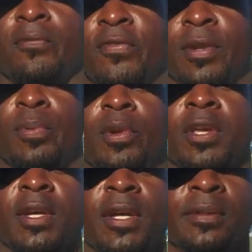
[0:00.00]
Feeling pretty
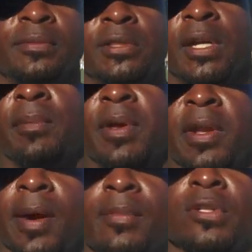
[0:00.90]
good. My
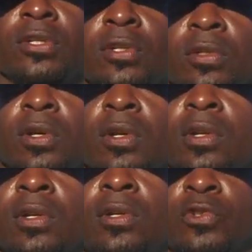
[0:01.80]
numbers are
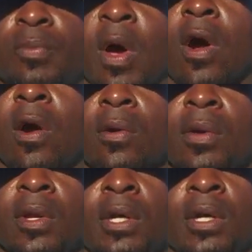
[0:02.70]
a little small,
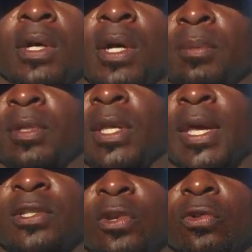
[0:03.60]
but
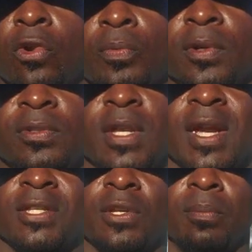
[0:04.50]
as a group, those
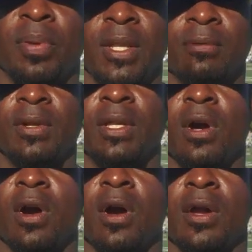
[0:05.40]
guys are competing really
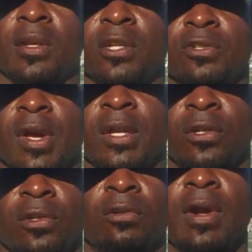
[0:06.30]
hard, and they're trying to
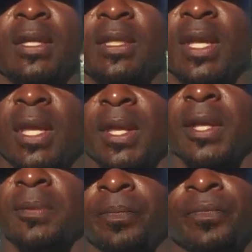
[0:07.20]
do the right thing,
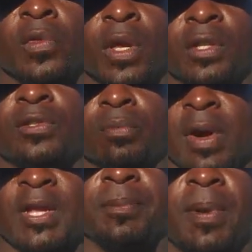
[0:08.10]
and there's some
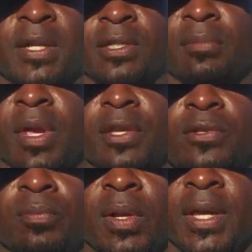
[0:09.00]
bright spots. They're making
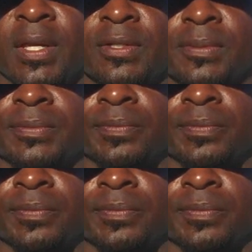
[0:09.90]
some plays.